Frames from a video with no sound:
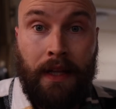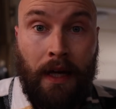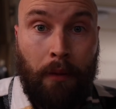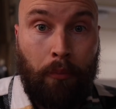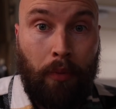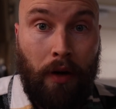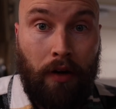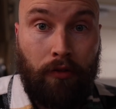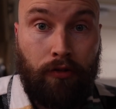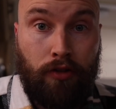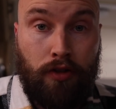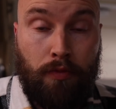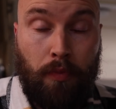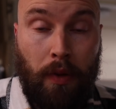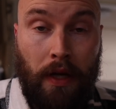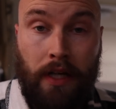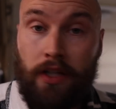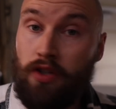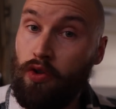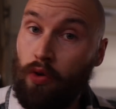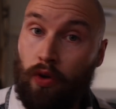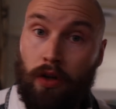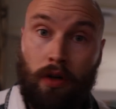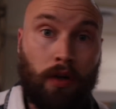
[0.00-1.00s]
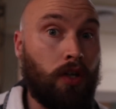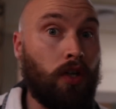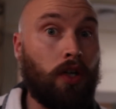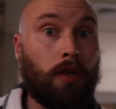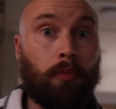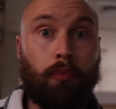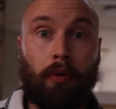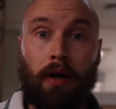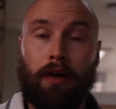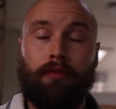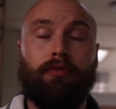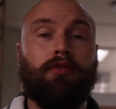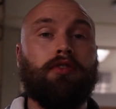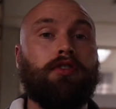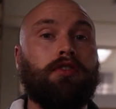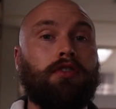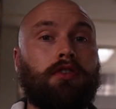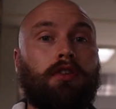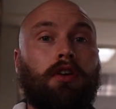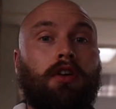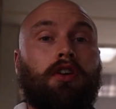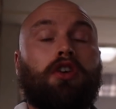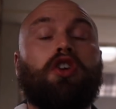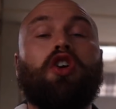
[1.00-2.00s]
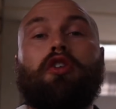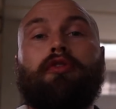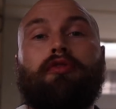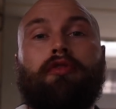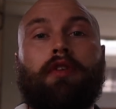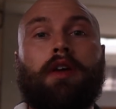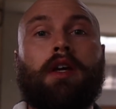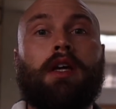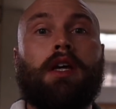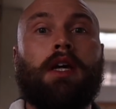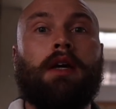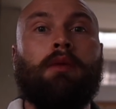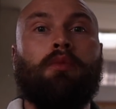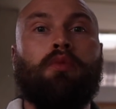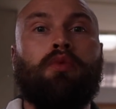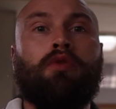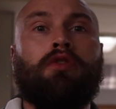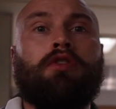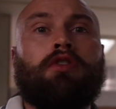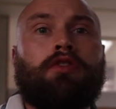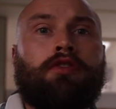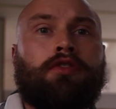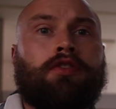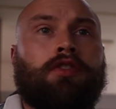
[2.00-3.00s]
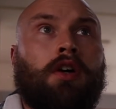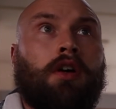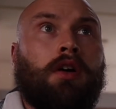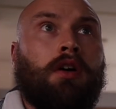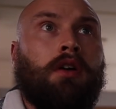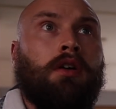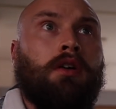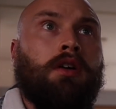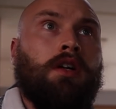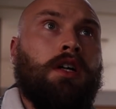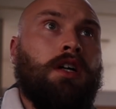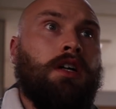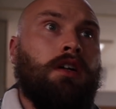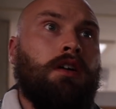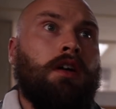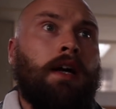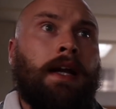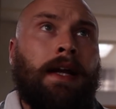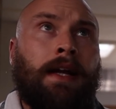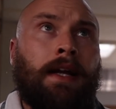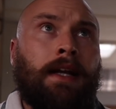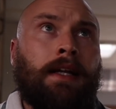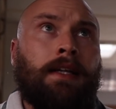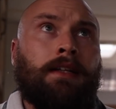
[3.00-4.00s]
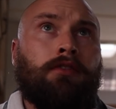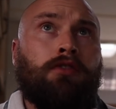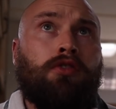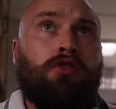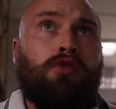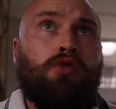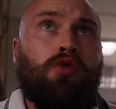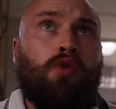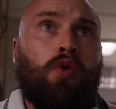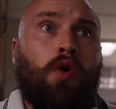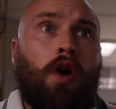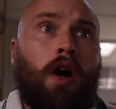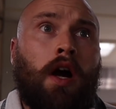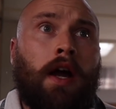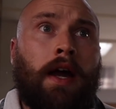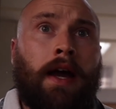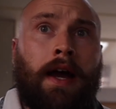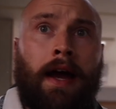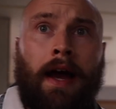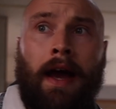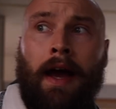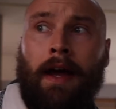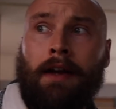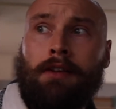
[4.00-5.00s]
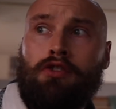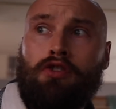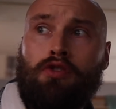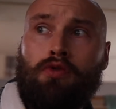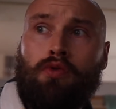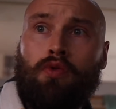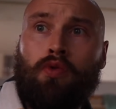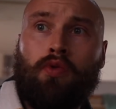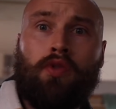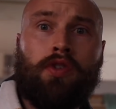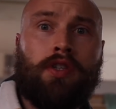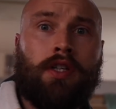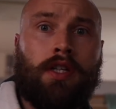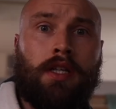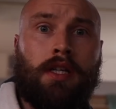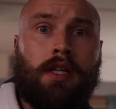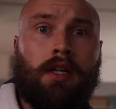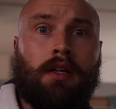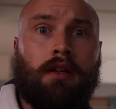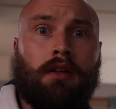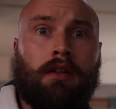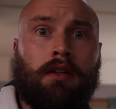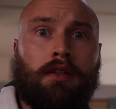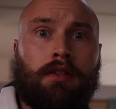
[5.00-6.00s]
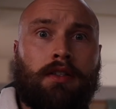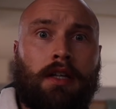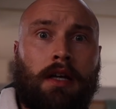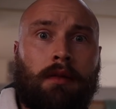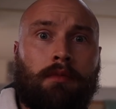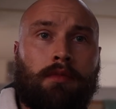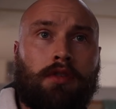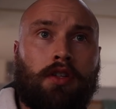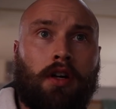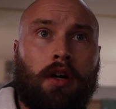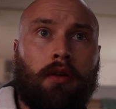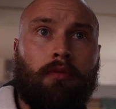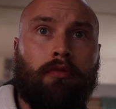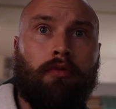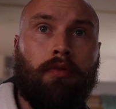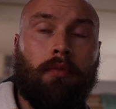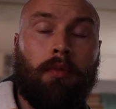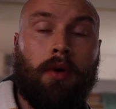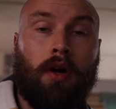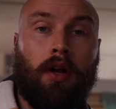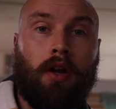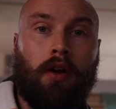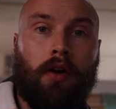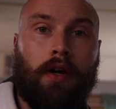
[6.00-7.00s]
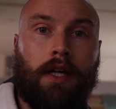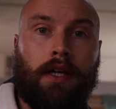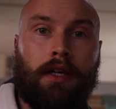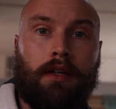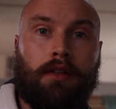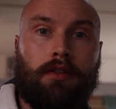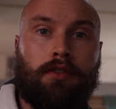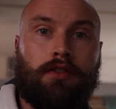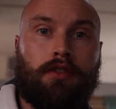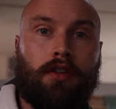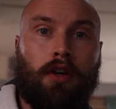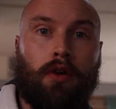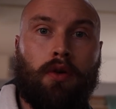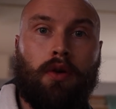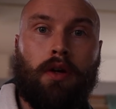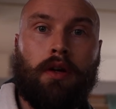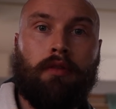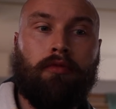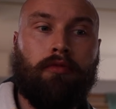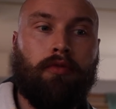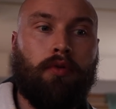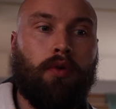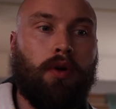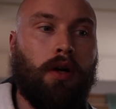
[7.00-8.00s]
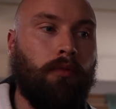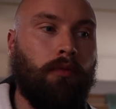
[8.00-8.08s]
In that breakfast place, although I got a breakfast and got a coffee, it was a little too quiet and too noisy at the same time for my liking, so I didn't feel